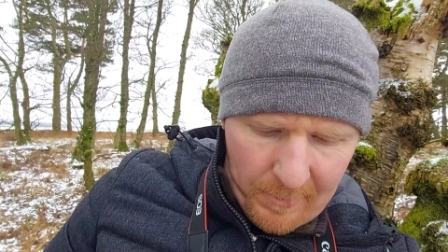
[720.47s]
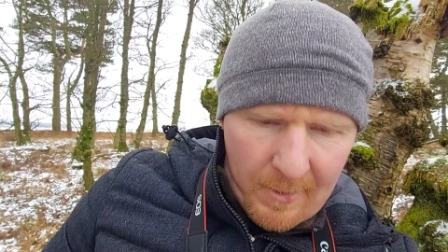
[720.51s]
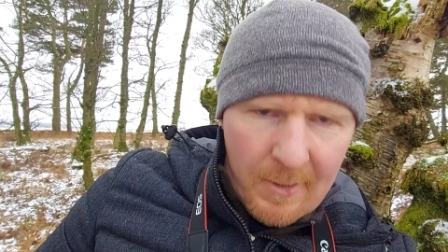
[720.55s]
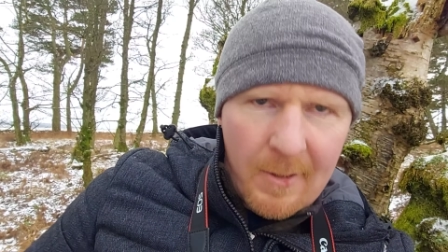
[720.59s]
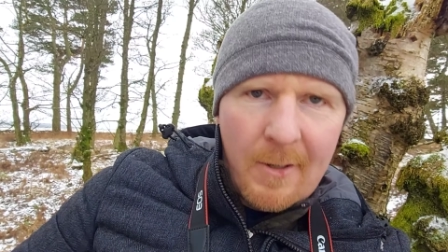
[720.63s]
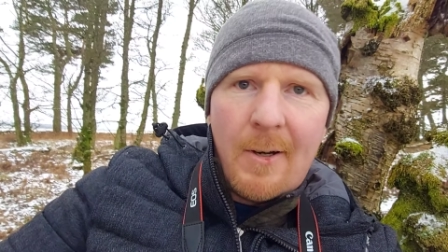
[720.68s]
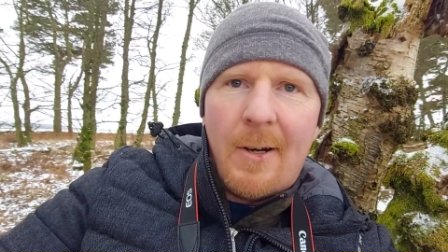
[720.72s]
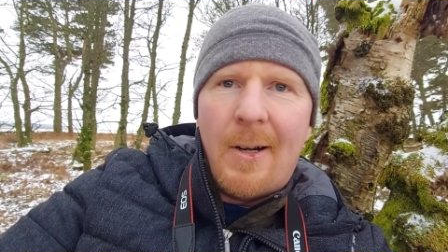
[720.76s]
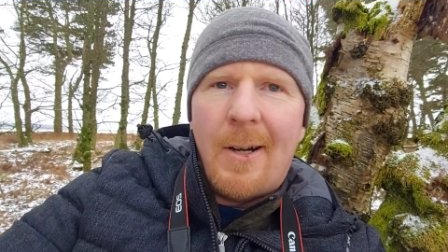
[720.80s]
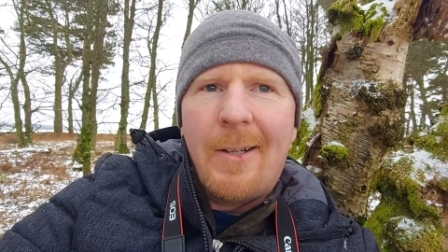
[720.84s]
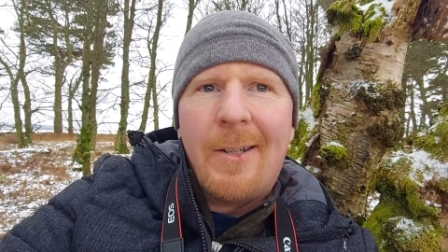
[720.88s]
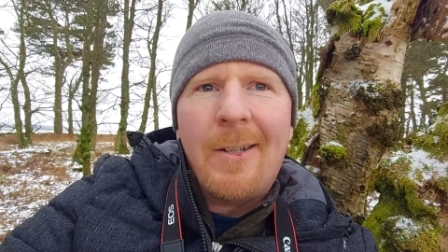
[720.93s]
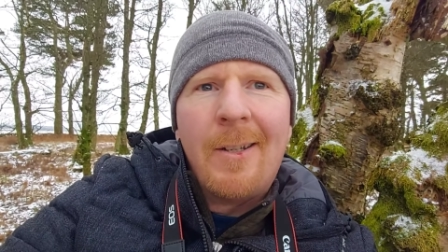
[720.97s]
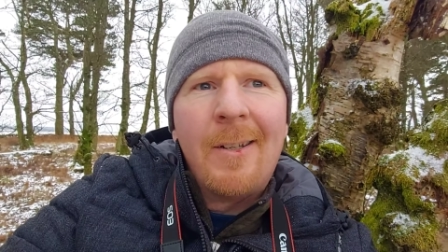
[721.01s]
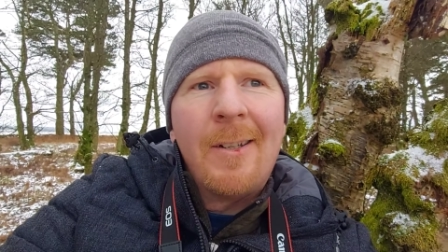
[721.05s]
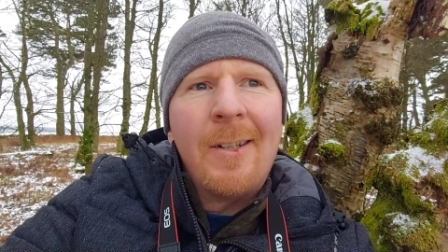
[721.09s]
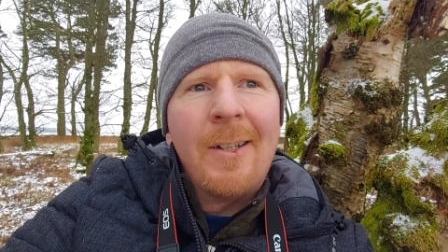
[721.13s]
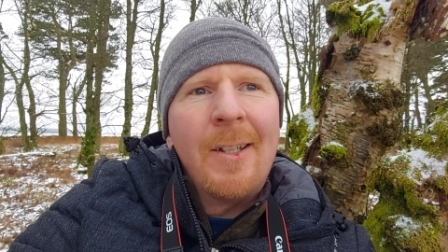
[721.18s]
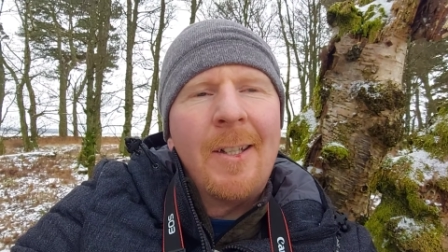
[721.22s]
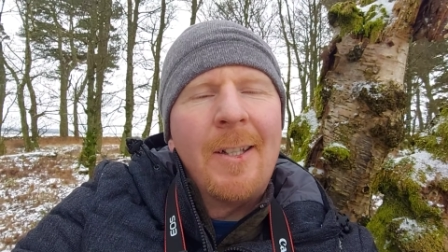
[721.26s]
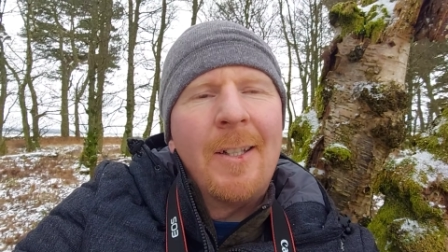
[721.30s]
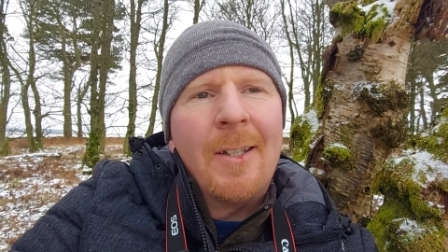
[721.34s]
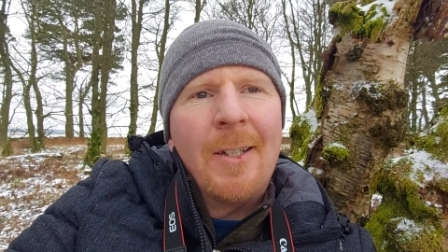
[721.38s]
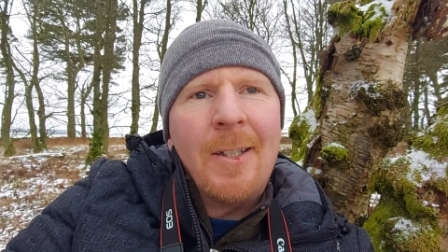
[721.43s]
Oh aye.
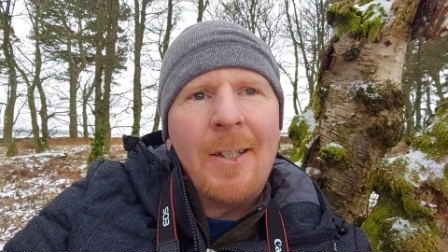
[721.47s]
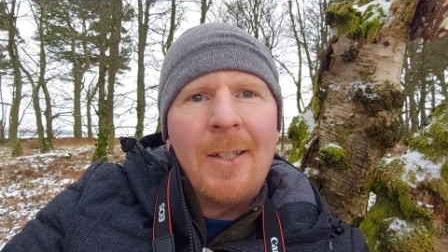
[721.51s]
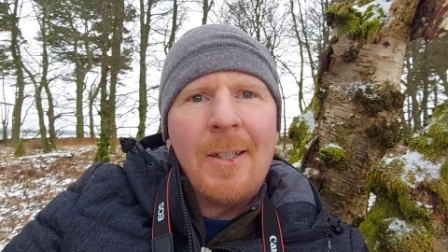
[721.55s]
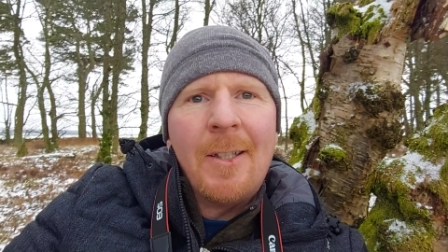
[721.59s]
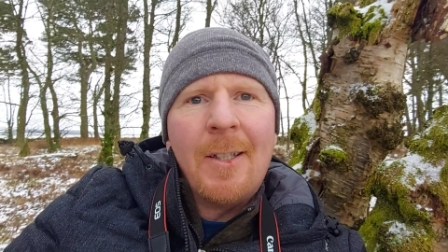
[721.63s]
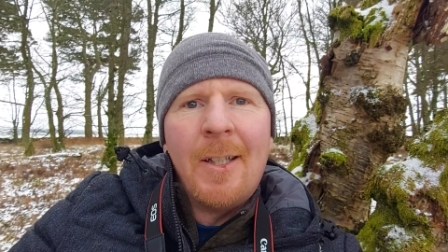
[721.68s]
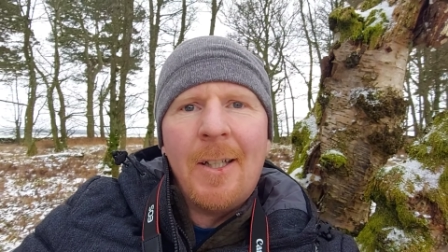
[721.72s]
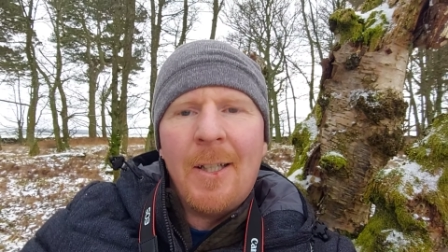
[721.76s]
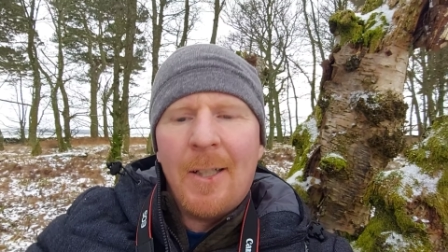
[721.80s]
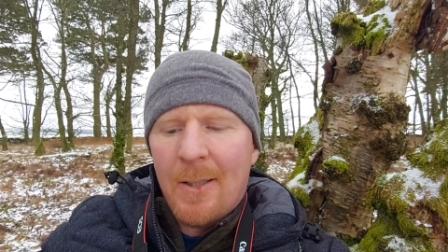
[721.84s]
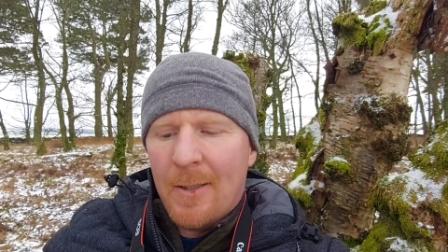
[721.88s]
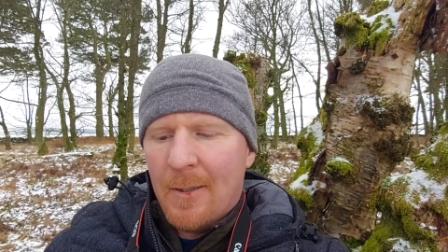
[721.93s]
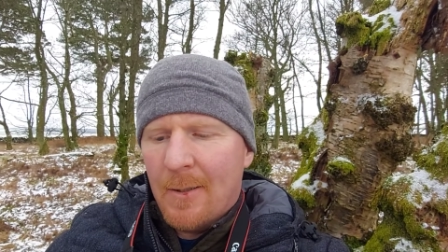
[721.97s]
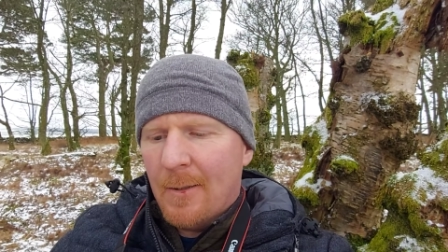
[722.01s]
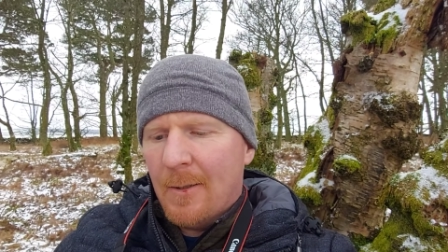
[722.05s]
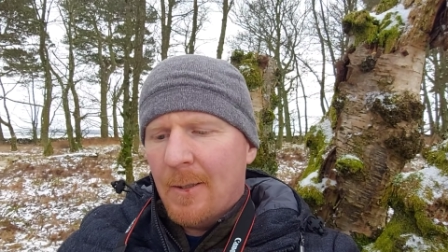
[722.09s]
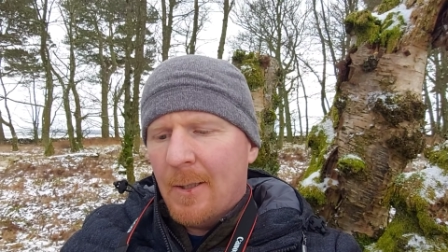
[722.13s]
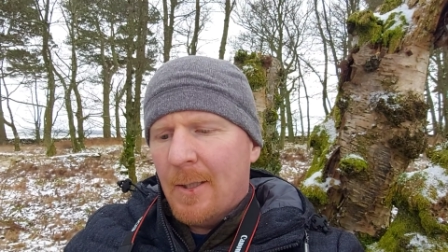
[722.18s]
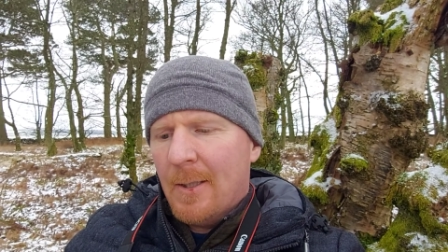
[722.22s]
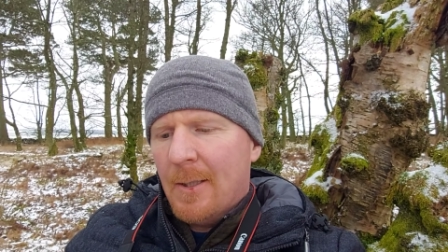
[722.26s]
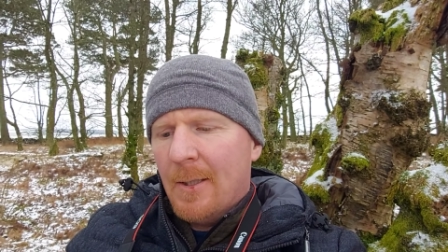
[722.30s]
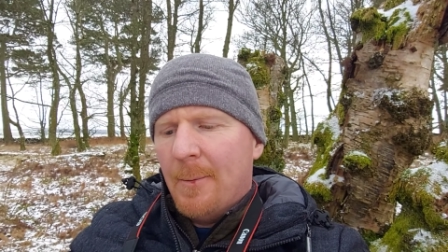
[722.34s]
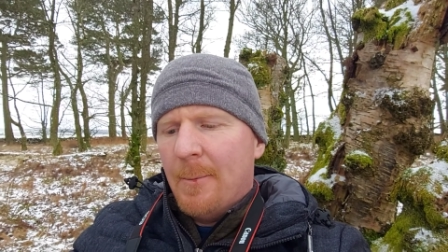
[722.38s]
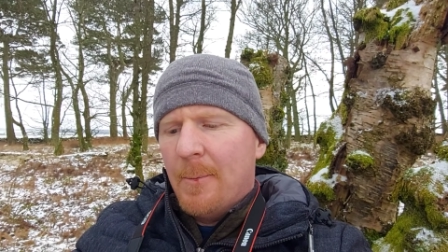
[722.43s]

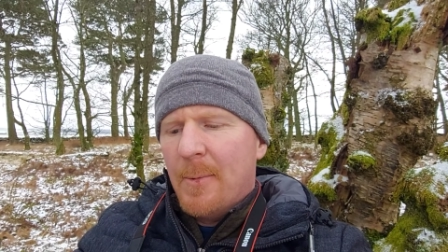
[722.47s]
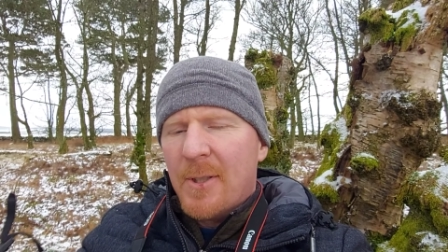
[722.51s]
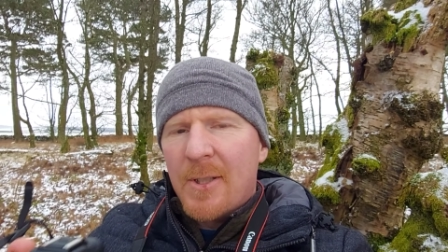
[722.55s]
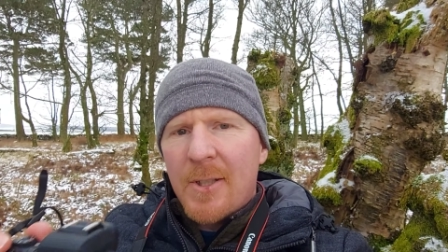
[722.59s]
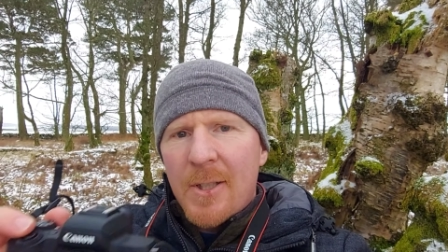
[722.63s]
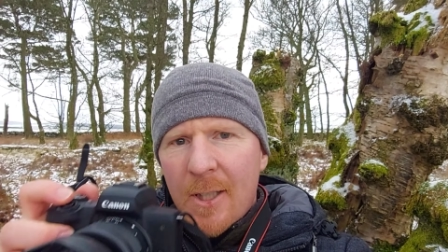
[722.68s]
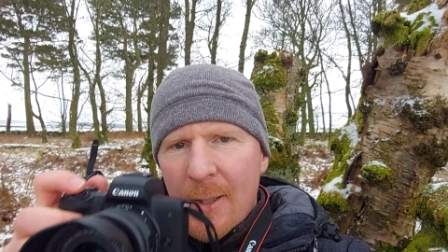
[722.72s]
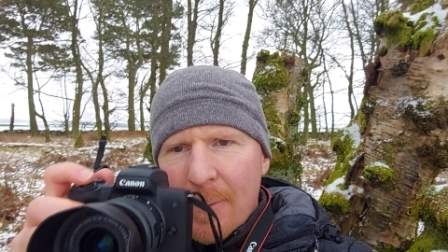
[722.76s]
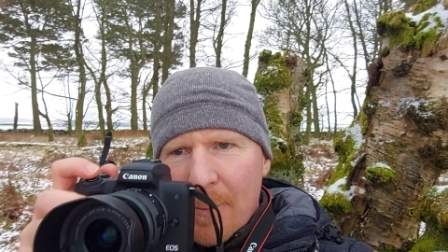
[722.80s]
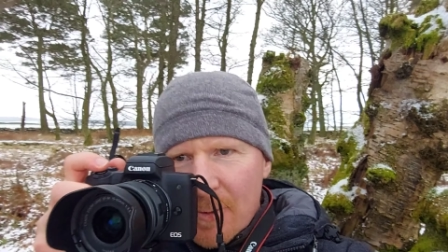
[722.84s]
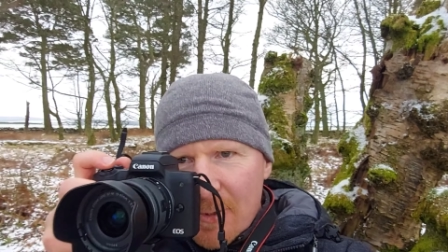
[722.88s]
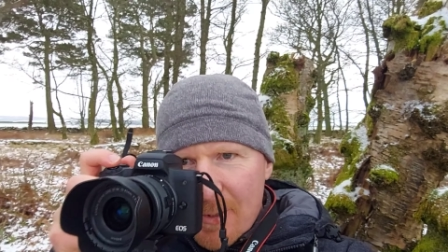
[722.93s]
Let me see